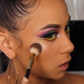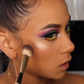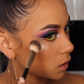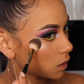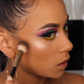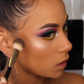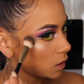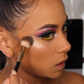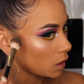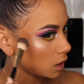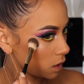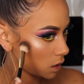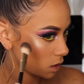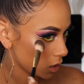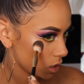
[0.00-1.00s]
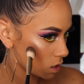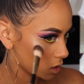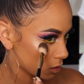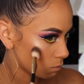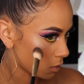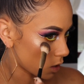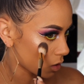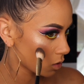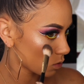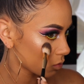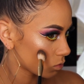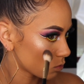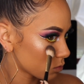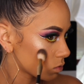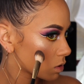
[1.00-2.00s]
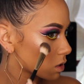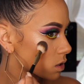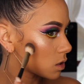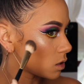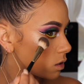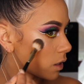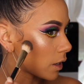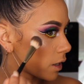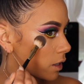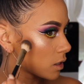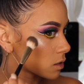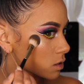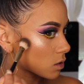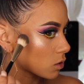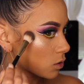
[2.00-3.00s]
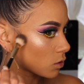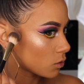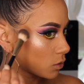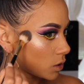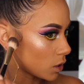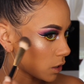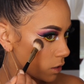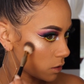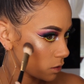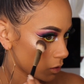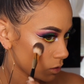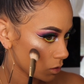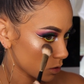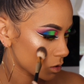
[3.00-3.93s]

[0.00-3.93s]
and hit these bones. Yes, girl, yes.